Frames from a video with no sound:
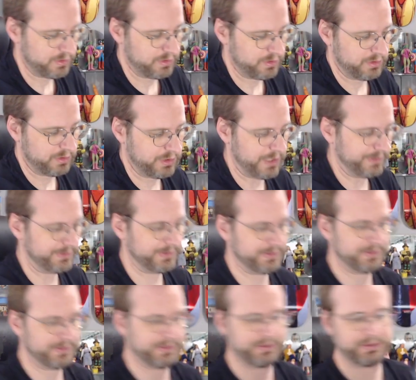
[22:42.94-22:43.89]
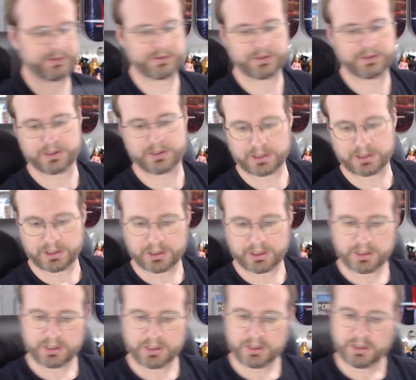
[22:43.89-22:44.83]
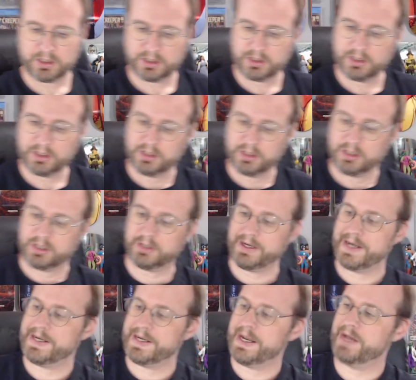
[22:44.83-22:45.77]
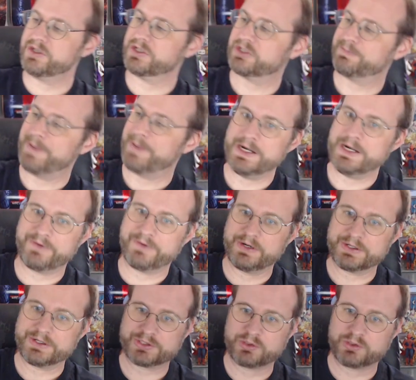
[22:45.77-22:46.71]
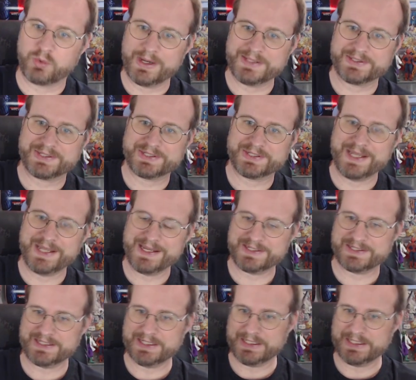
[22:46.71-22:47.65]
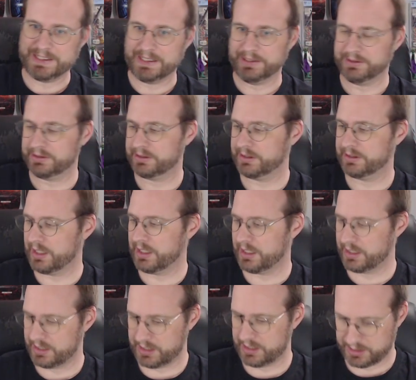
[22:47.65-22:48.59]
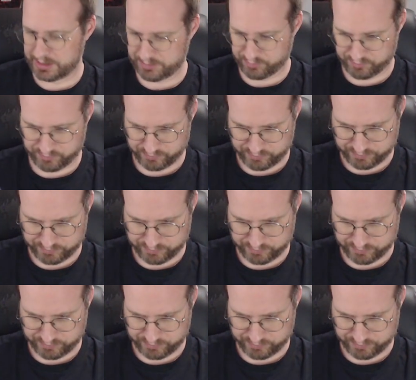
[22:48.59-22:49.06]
Yes. All right, Edge of Spider-Verse, Gwen Stacy. Oh,